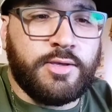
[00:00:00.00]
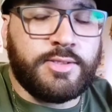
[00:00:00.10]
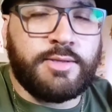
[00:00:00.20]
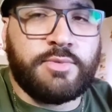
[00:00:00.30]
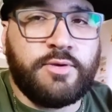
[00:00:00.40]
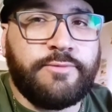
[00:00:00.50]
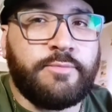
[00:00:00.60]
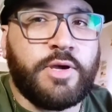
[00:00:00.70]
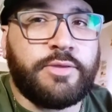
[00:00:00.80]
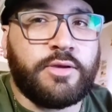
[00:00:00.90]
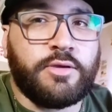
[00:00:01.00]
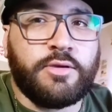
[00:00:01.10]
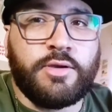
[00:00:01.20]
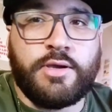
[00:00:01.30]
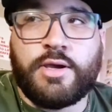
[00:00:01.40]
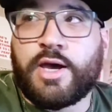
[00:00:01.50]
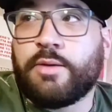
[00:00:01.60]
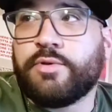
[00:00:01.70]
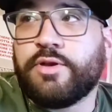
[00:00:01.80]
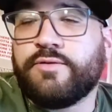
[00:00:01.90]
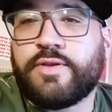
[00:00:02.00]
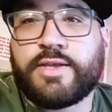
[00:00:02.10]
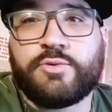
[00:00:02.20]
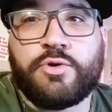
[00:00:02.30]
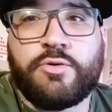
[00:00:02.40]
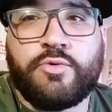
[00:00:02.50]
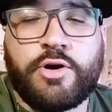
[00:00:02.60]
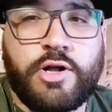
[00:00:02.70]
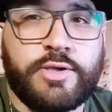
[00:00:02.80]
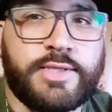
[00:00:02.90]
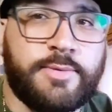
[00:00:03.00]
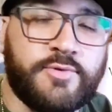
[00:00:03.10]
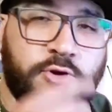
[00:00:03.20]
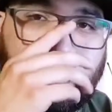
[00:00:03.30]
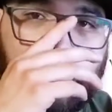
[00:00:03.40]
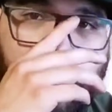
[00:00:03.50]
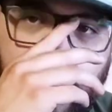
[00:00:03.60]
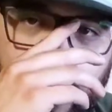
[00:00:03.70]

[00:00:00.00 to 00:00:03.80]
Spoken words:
something from nothing. I believe that that's where it all stems from.